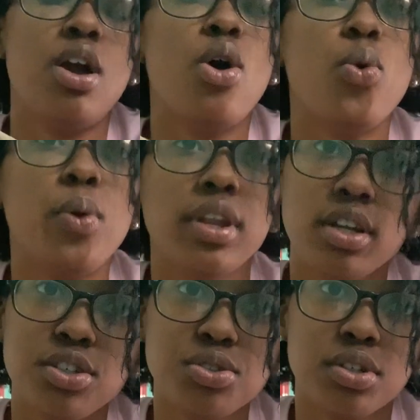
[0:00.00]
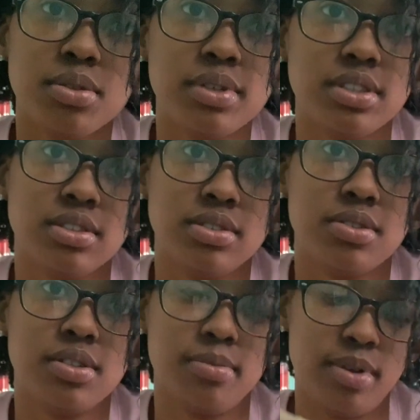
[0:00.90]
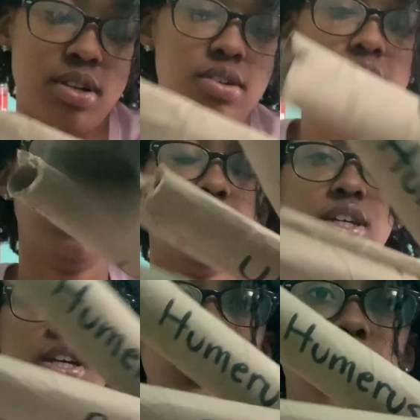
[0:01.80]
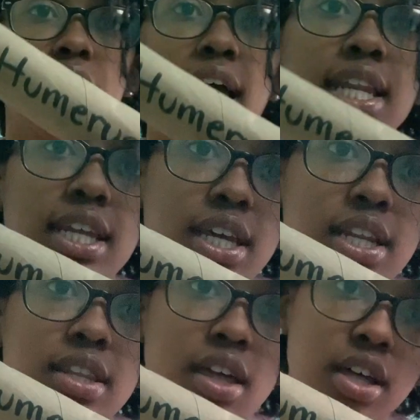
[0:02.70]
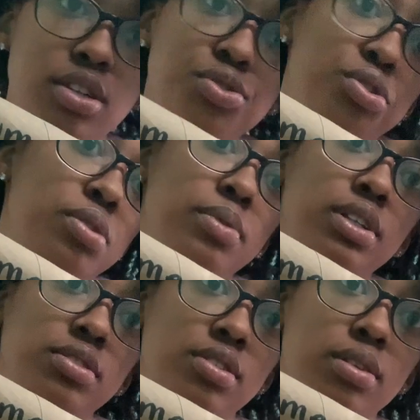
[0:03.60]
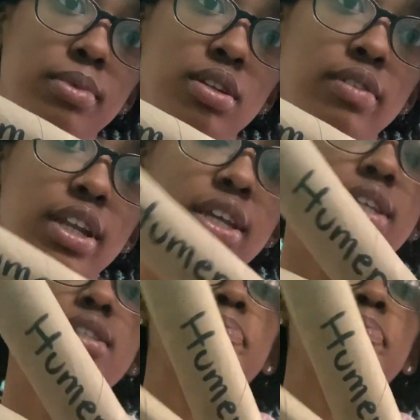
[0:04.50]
one of the shorter ones is going to be the ulna, and then the other shorter one is going to be the radius.